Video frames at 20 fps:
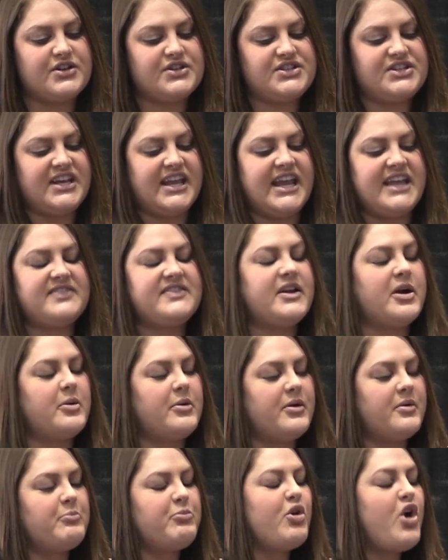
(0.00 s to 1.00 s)
to get
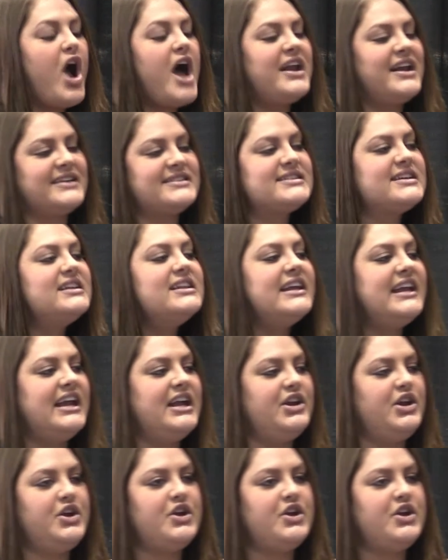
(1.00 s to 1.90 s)
their products clean.